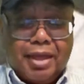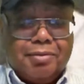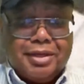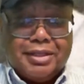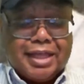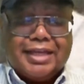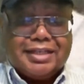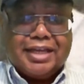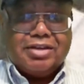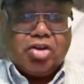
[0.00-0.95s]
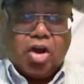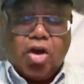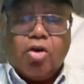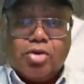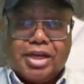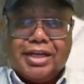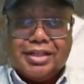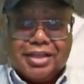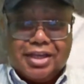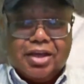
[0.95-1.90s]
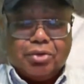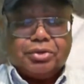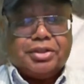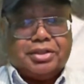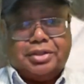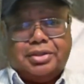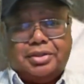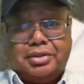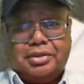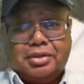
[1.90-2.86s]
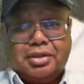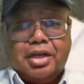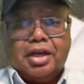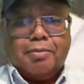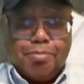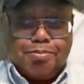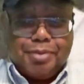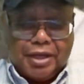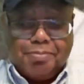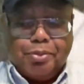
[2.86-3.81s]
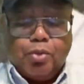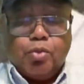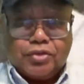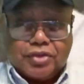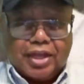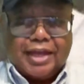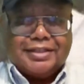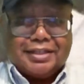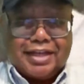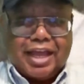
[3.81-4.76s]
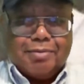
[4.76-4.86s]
But maybe they didn't all get killed. People will say